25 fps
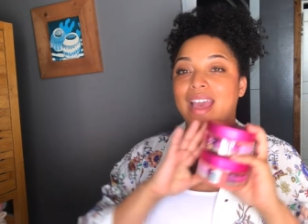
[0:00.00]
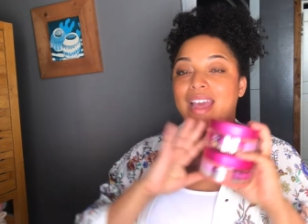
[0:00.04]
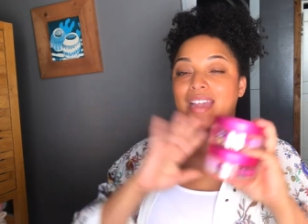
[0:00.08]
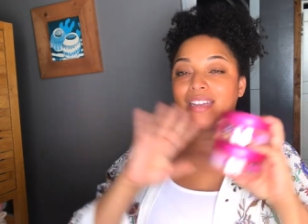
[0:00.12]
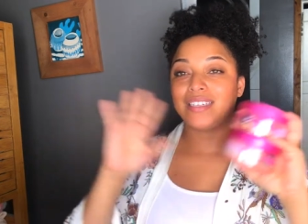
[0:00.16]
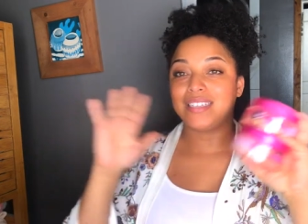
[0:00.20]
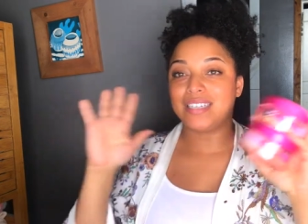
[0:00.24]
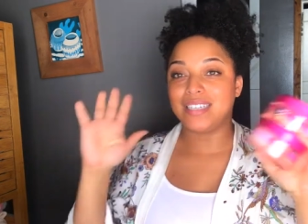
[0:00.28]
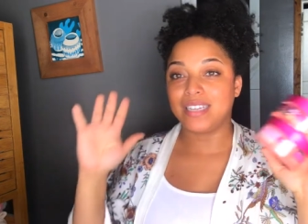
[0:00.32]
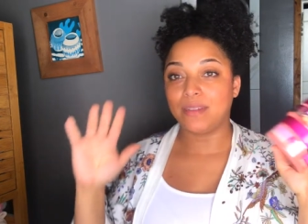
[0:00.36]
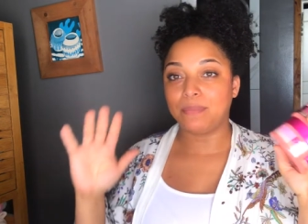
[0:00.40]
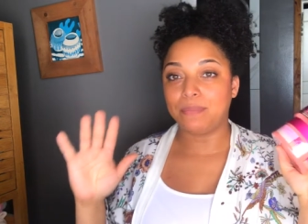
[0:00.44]
I
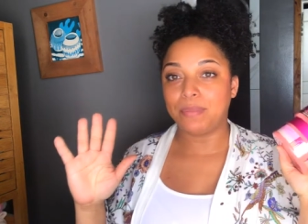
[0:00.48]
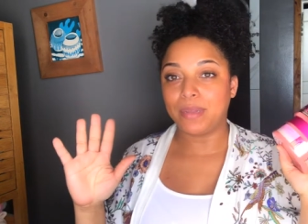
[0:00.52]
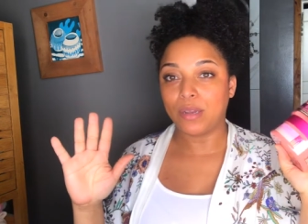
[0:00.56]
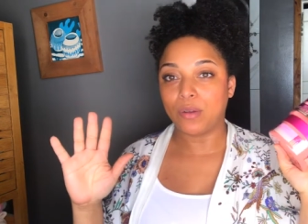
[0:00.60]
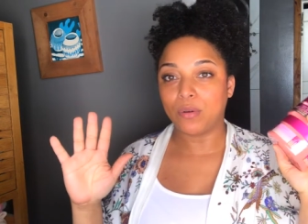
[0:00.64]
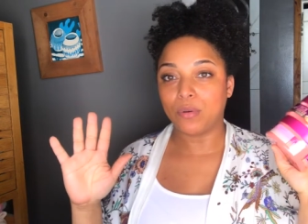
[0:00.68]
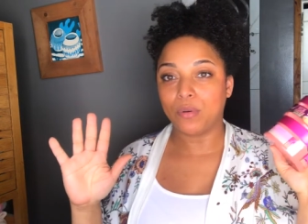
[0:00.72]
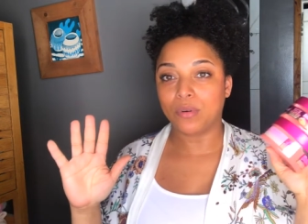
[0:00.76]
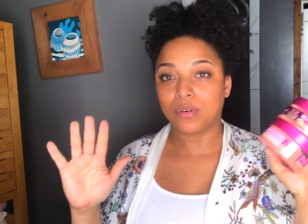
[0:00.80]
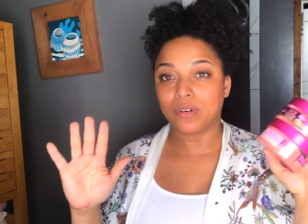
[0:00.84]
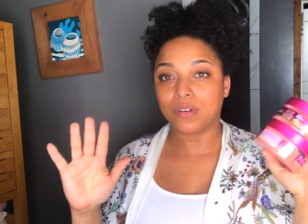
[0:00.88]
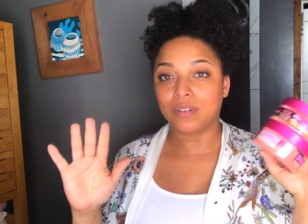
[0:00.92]
did a big
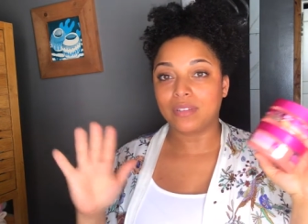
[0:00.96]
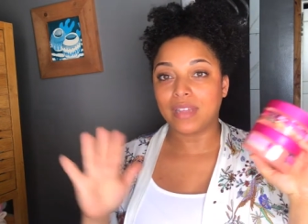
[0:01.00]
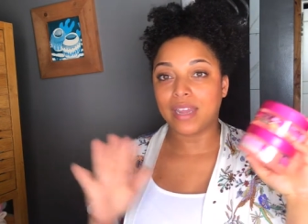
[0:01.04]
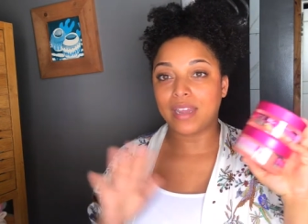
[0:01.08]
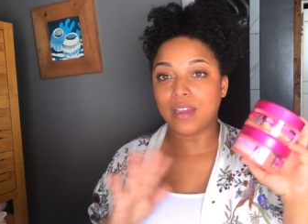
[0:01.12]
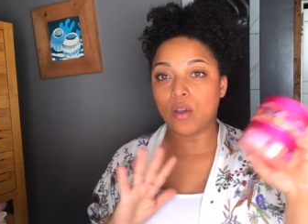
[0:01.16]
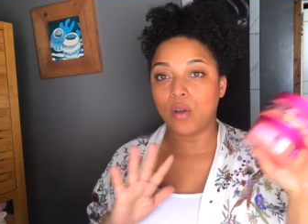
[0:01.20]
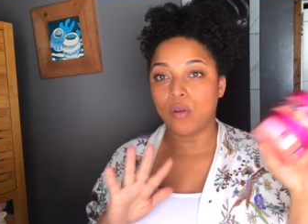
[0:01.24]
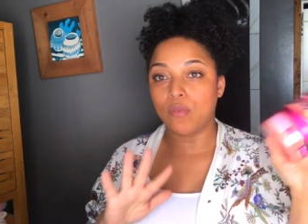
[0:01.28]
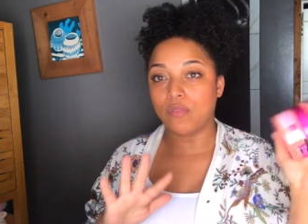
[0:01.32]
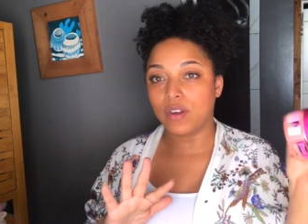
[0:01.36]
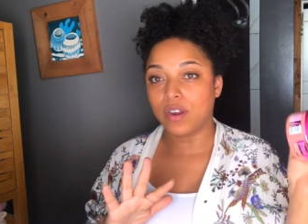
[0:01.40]
order
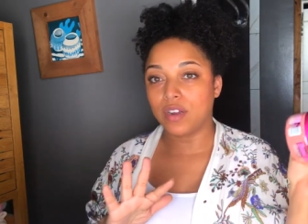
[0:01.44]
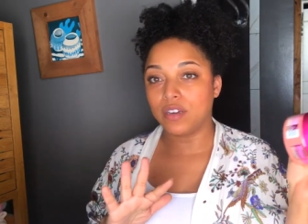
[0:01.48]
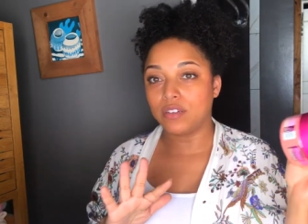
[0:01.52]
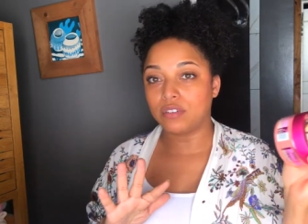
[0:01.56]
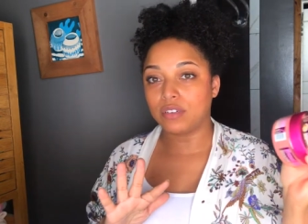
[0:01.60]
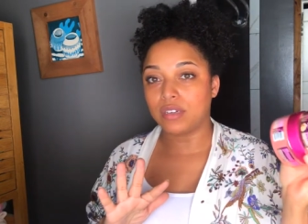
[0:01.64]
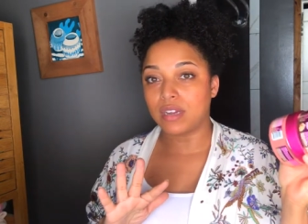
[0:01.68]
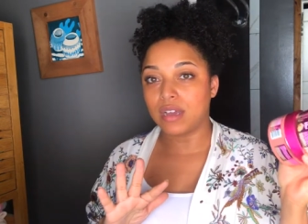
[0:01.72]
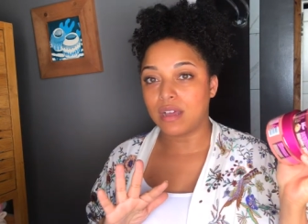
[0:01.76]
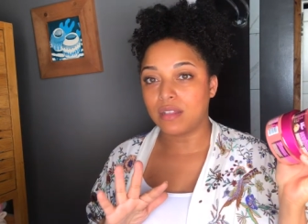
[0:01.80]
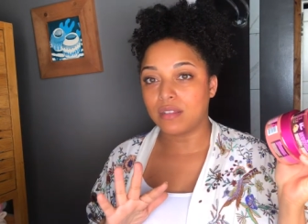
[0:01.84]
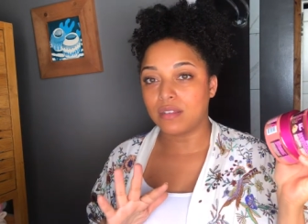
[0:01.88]
like over a
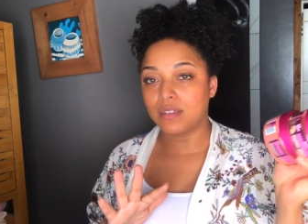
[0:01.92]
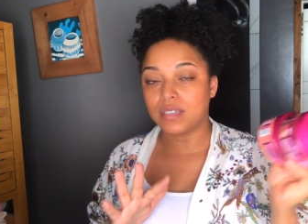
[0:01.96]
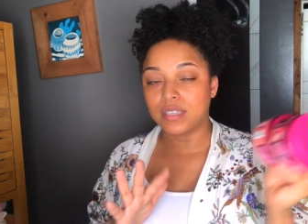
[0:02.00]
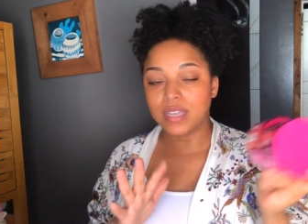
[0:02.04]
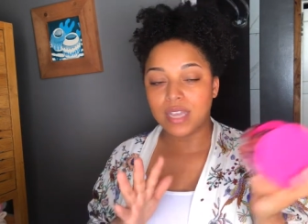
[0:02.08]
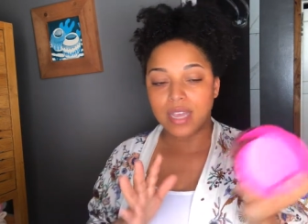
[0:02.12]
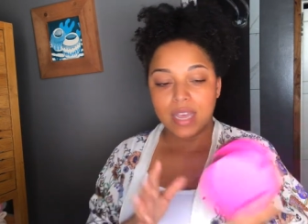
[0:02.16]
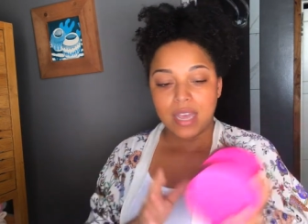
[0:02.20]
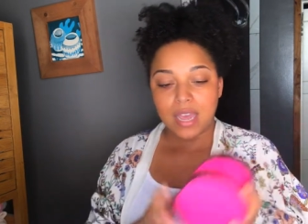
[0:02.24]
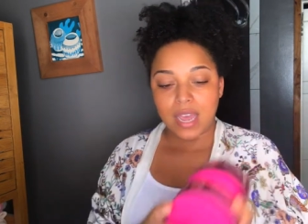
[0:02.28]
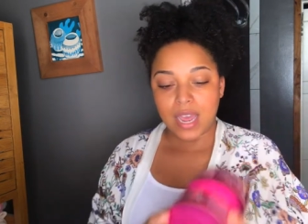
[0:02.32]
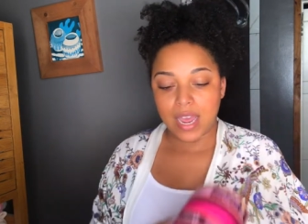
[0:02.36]
hundred dollars
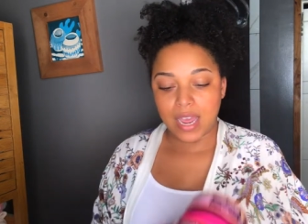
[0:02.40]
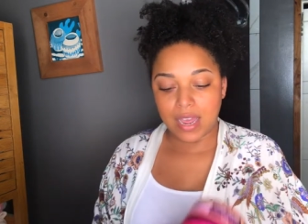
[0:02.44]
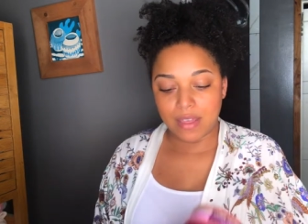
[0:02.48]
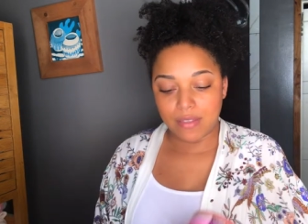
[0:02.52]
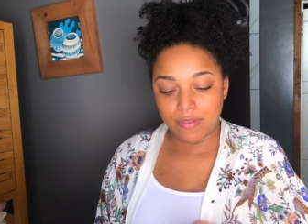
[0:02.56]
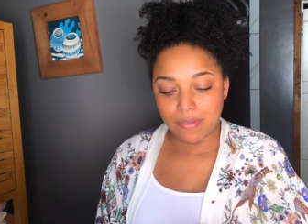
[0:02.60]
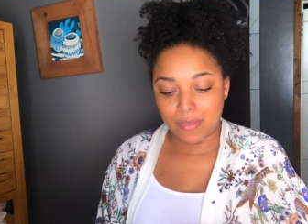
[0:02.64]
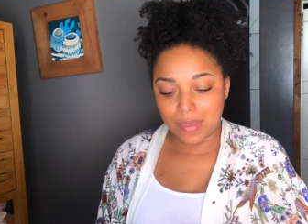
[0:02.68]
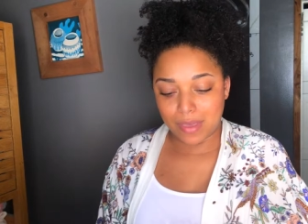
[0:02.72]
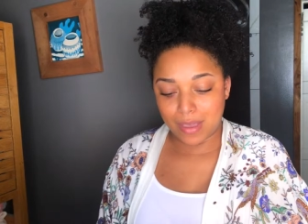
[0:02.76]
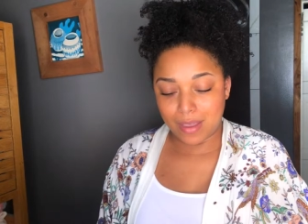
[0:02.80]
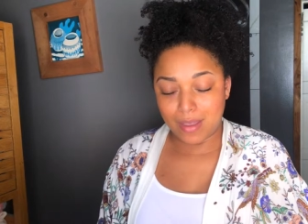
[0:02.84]

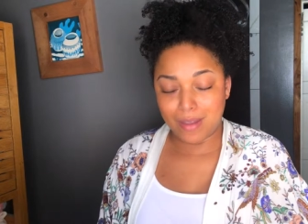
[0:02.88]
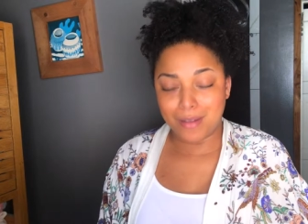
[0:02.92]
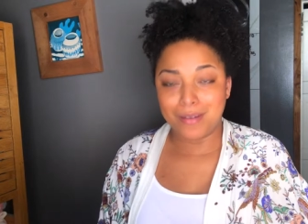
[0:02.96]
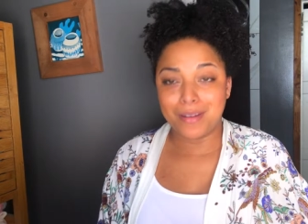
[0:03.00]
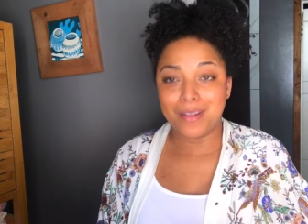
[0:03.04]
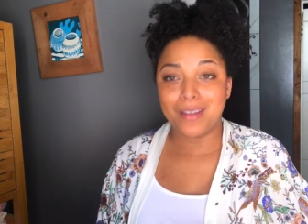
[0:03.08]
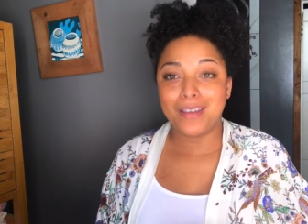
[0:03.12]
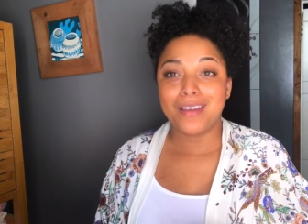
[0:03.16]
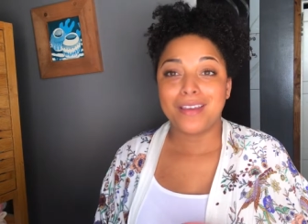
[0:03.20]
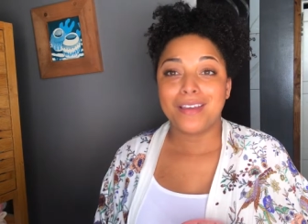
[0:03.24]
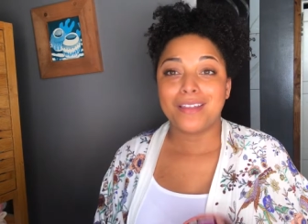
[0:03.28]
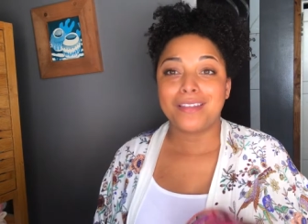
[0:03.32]
and
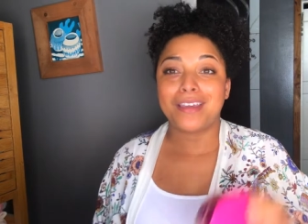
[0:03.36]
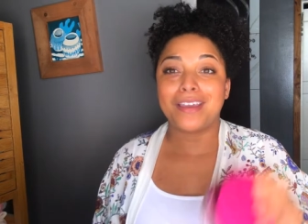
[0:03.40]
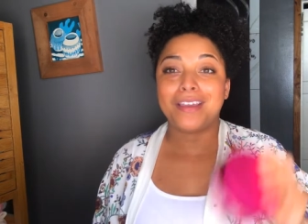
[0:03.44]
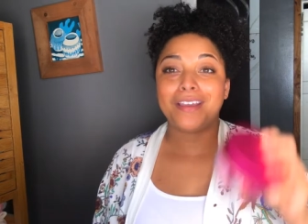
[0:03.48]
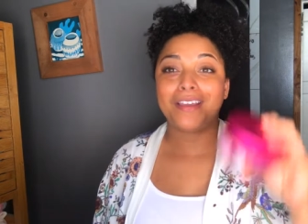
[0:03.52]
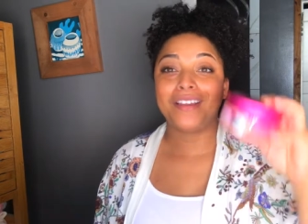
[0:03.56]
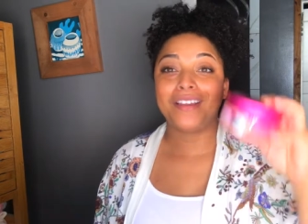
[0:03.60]
then they